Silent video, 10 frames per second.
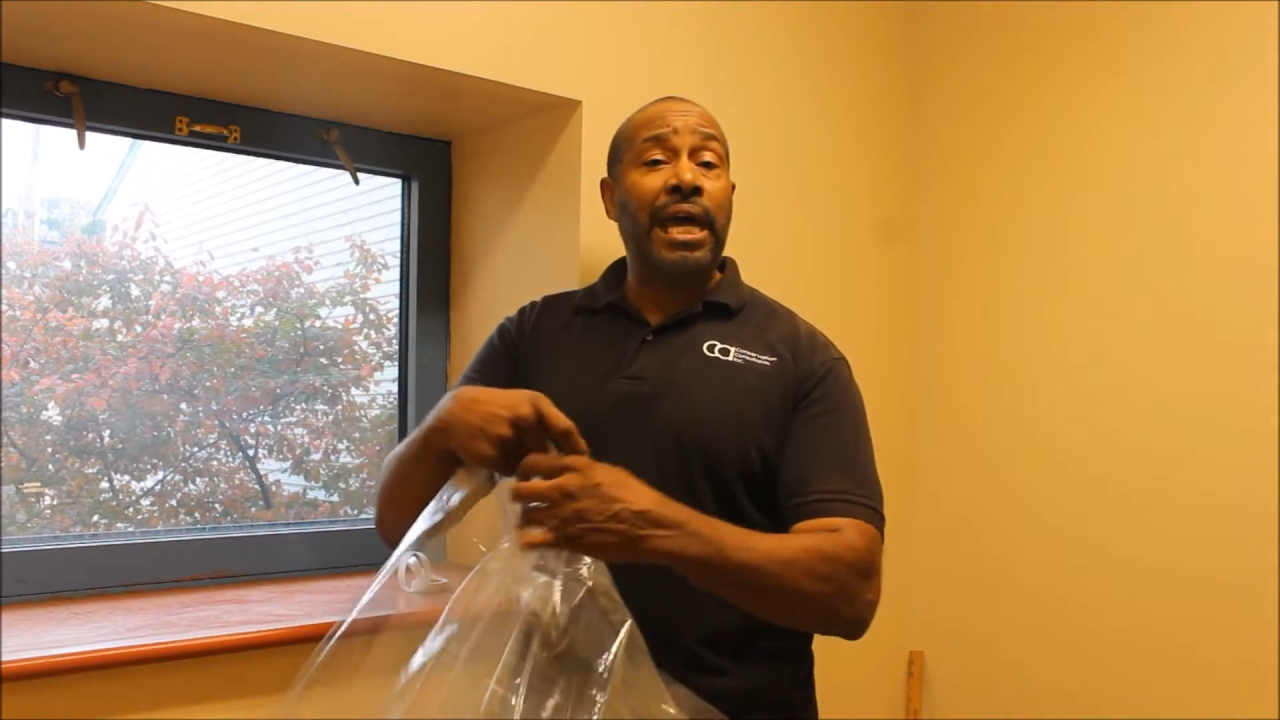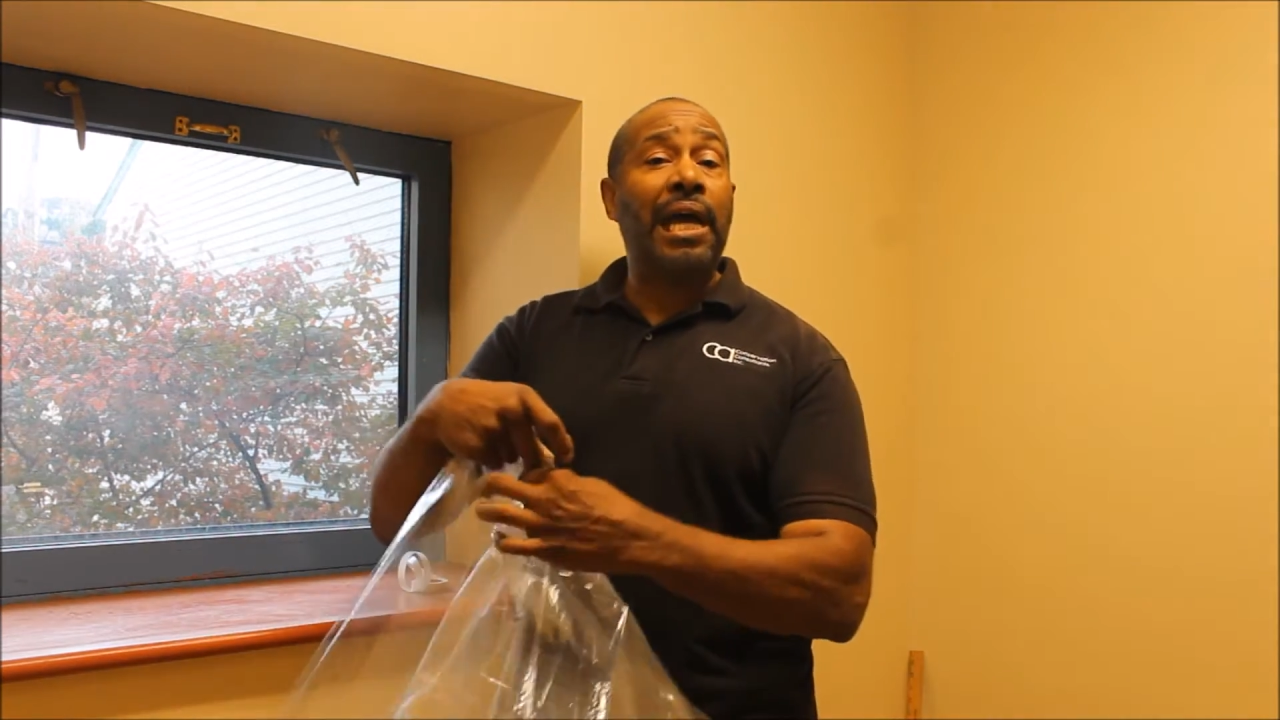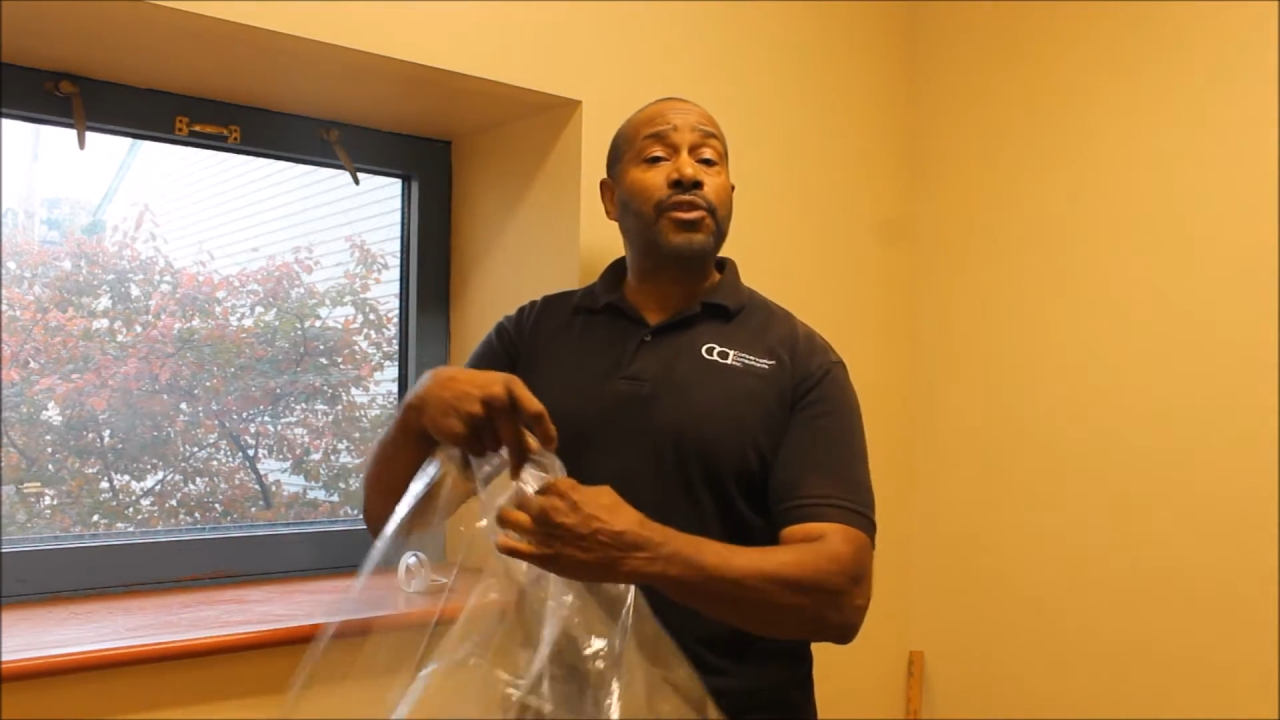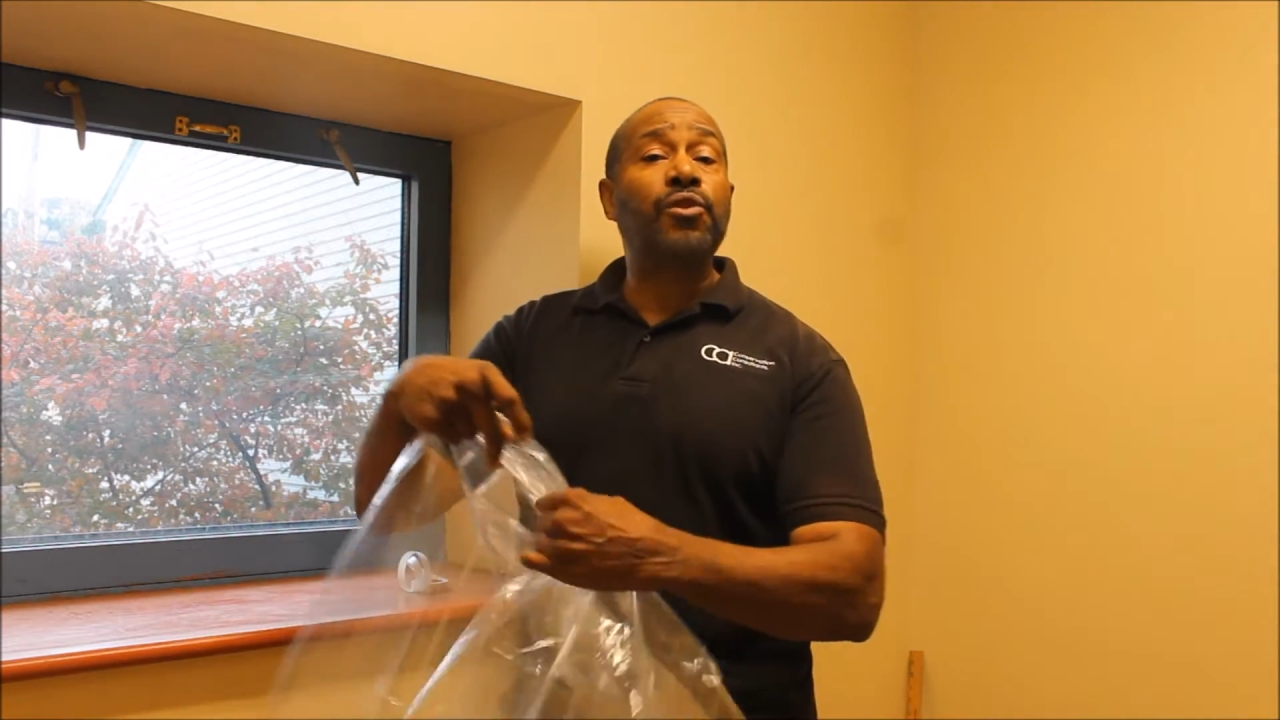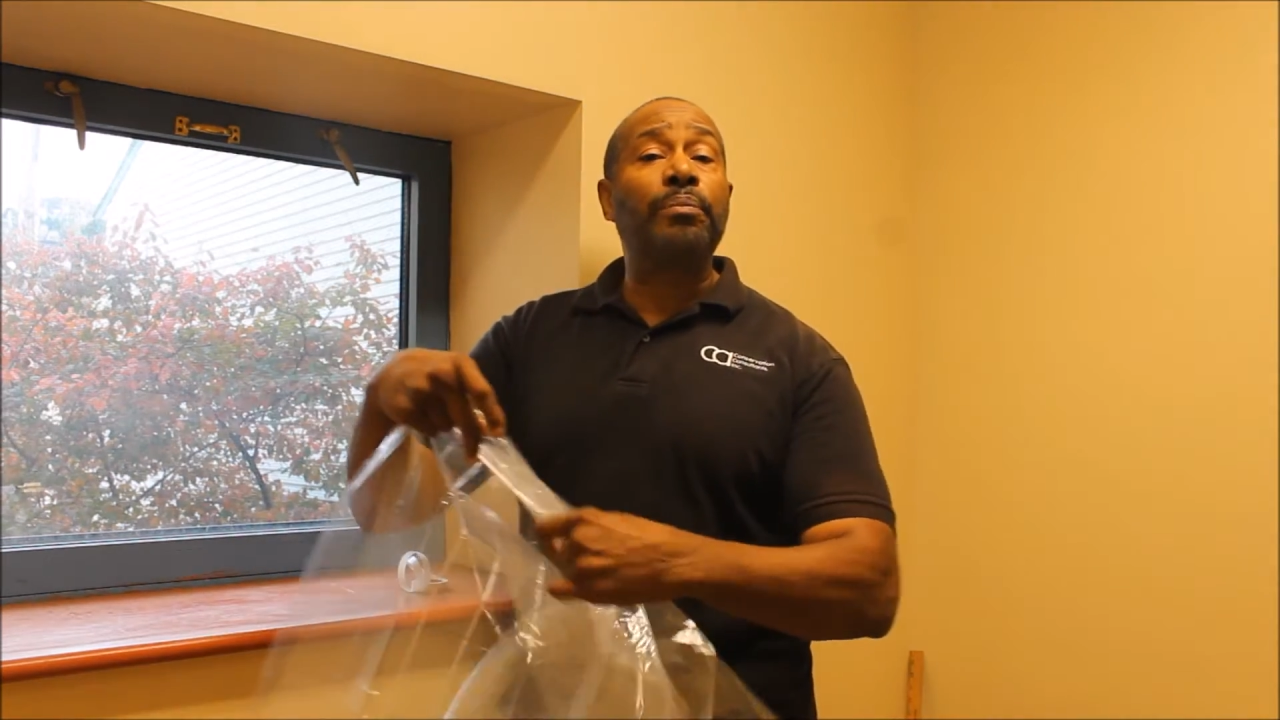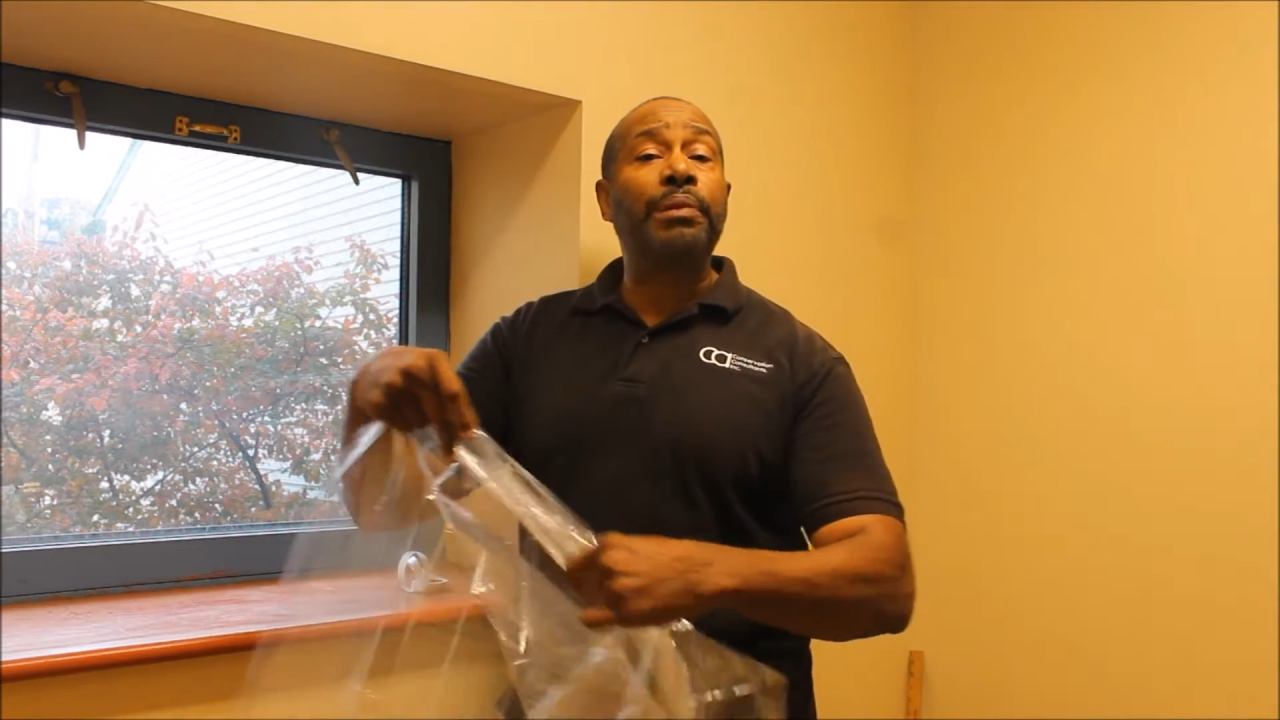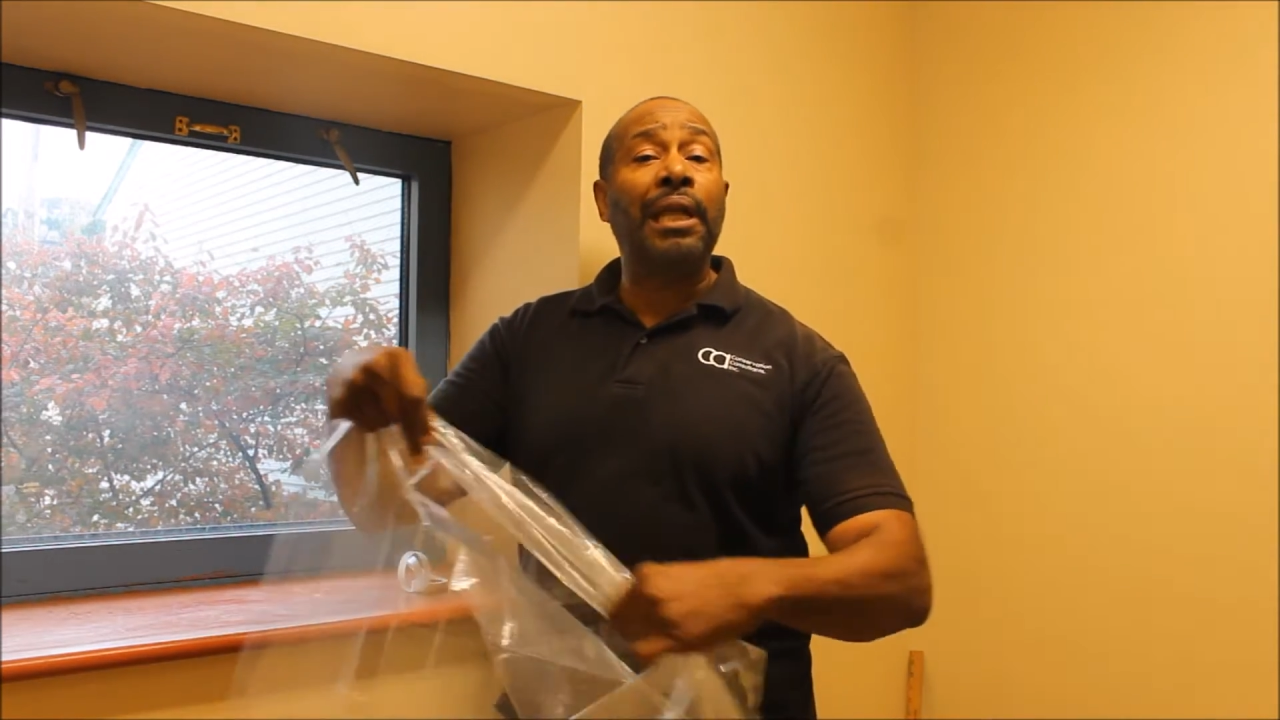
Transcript: actual